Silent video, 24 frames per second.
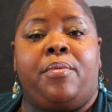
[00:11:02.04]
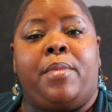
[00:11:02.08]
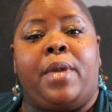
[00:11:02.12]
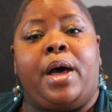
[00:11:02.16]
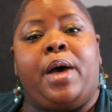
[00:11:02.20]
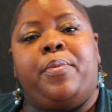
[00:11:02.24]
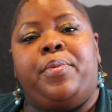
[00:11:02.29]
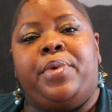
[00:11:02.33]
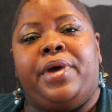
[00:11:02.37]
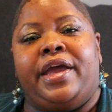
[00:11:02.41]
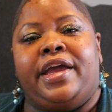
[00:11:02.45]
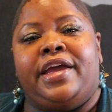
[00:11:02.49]
my
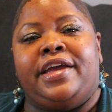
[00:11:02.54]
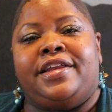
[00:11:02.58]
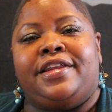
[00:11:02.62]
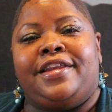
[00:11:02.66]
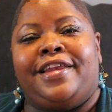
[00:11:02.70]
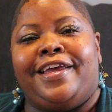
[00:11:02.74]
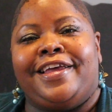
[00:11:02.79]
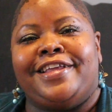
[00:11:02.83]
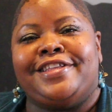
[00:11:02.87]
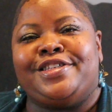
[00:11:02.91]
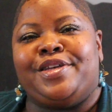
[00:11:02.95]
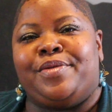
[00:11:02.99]

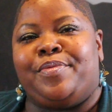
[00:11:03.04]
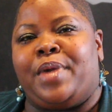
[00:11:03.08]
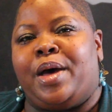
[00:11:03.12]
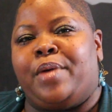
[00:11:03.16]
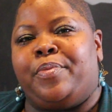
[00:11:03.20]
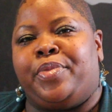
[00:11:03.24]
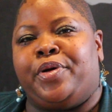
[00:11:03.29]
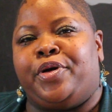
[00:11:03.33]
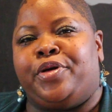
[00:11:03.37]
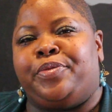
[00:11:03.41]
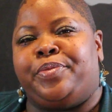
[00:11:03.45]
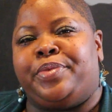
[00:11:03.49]
pain to my
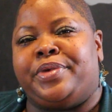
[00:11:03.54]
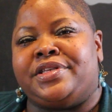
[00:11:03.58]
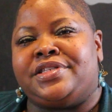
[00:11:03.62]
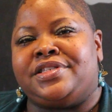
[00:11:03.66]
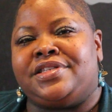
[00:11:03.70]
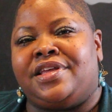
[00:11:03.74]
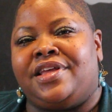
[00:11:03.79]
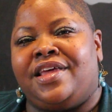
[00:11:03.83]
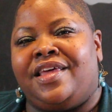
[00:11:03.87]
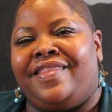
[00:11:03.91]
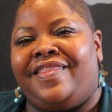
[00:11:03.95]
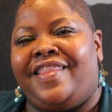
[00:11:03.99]
purpose.
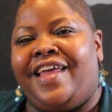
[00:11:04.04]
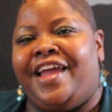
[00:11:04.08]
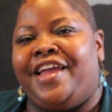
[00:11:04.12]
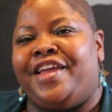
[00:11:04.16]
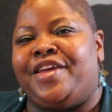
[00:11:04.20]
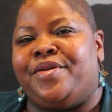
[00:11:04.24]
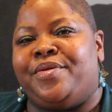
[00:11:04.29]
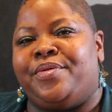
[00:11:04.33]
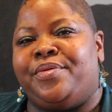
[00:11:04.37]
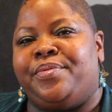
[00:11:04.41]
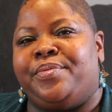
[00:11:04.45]
Thank you.